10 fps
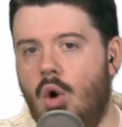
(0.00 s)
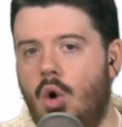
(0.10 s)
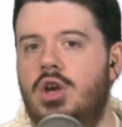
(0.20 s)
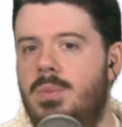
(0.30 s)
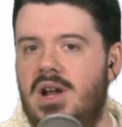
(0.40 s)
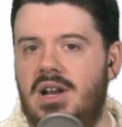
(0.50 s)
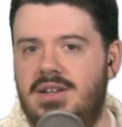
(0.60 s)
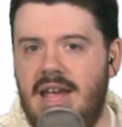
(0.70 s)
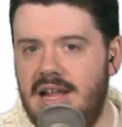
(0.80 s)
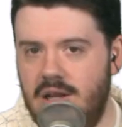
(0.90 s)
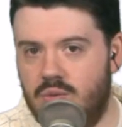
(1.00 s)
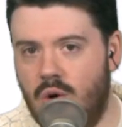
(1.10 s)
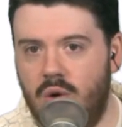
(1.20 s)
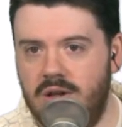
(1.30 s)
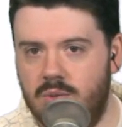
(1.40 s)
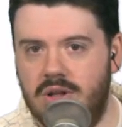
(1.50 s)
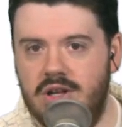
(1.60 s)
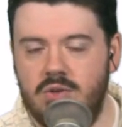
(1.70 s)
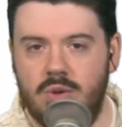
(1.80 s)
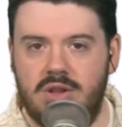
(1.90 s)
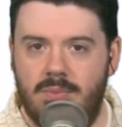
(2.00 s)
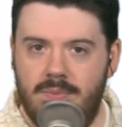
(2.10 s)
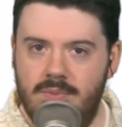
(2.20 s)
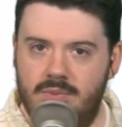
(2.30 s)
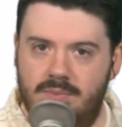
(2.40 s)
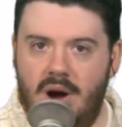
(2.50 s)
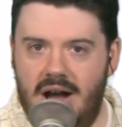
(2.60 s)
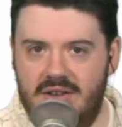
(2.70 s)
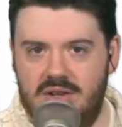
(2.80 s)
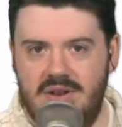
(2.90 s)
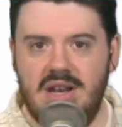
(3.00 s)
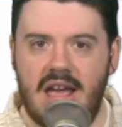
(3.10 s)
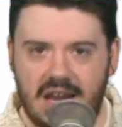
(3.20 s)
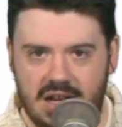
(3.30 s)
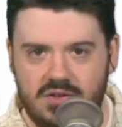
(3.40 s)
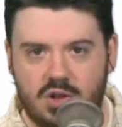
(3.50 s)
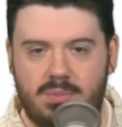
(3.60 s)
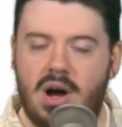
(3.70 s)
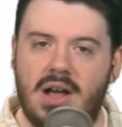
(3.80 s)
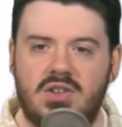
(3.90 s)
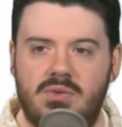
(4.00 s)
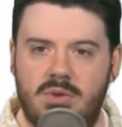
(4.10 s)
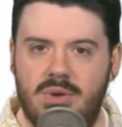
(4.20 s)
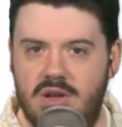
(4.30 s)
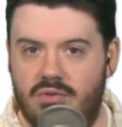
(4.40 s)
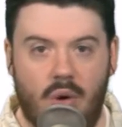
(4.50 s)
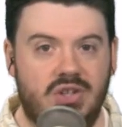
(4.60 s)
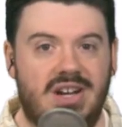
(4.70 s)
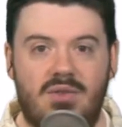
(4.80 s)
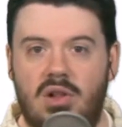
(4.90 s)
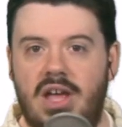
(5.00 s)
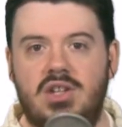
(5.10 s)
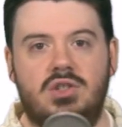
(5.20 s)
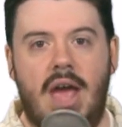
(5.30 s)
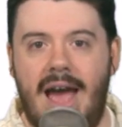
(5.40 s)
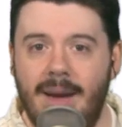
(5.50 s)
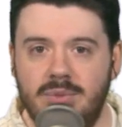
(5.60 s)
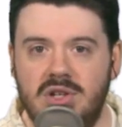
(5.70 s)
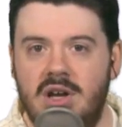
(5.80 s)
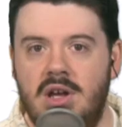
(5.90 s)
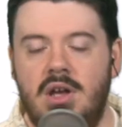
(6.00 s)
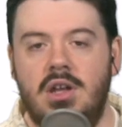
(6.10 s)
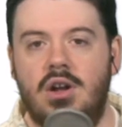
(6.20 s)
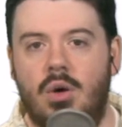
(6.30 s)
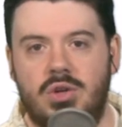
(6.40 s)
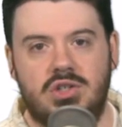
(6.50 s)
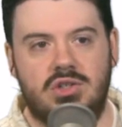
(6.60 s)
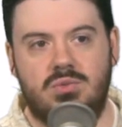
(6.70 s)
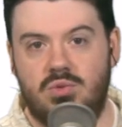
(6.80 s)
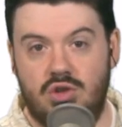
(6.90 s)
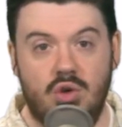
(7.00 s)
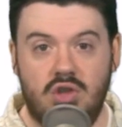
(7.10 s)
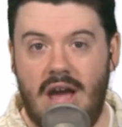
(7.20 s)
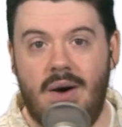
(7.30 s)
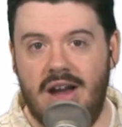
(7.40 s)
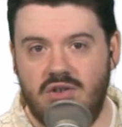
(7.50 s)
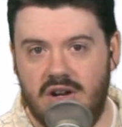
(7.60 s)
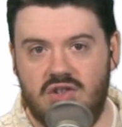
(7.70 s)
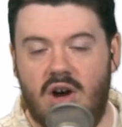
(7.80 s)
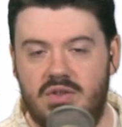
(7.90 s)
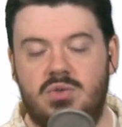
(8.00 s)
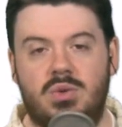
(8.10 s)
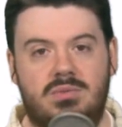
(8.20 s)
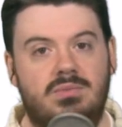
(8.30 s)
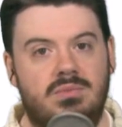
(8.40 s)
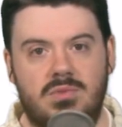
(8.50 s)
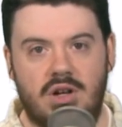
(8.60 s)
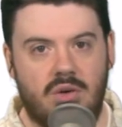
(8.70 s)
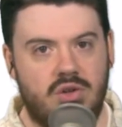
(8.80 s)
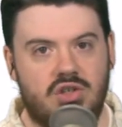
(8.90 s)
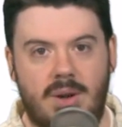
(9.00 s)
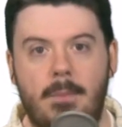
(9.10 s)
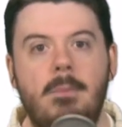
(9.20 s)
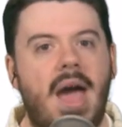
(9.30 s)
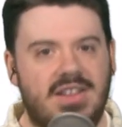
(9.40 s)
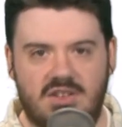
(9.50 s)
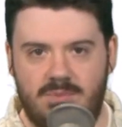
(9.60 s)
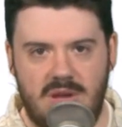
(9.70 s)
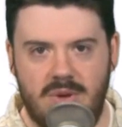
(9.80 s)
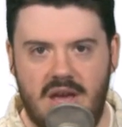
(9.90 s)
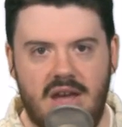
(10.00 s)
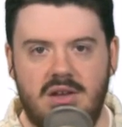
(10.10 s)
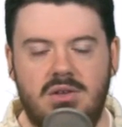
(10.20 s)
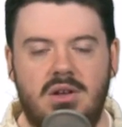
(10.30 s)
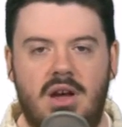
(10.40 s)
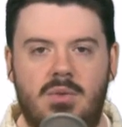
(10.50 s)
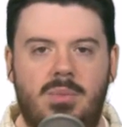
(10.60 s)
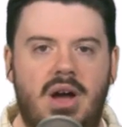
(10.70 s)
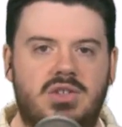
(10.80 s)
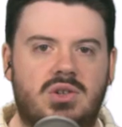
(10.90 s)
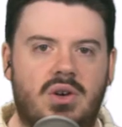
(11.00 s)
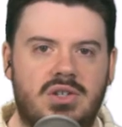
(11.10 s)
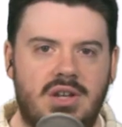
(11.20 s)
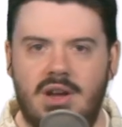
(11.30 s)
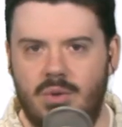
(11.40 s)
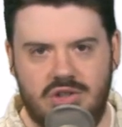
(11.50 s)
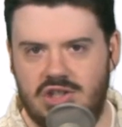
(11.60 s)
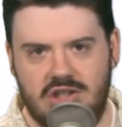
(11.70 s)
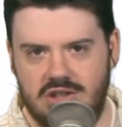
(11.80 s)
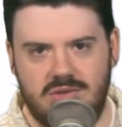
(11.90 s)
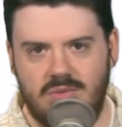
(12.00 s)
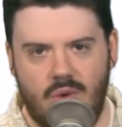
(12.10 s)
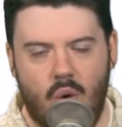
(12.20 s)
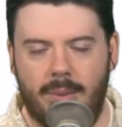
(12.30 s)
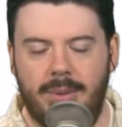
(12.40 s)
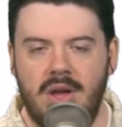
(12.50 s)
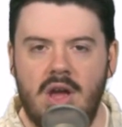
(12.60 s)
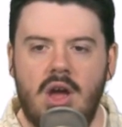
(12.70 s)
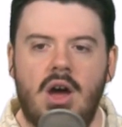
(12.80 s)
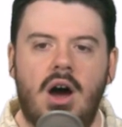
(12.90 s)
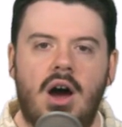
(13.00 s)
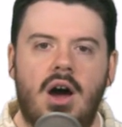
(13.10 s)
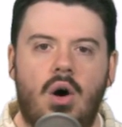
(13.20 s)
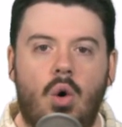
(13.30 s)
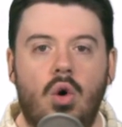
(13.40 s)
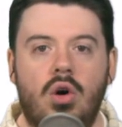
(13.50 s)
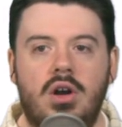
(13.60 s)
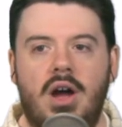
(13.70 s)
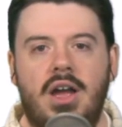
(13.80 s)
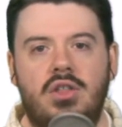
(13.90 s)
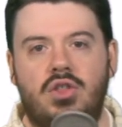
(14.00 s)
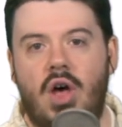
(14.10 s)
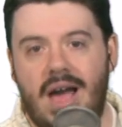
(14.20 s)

Or you could be on a daily rolling release with the positive and negative. So the positive would be you're always going to have the latest apps, mm-hmm. you know, which is usually how I try to solve this with, you know, just a mess of P P A uh, repositories, right. which just gets horrible. Sure. Uh, or uh, they'll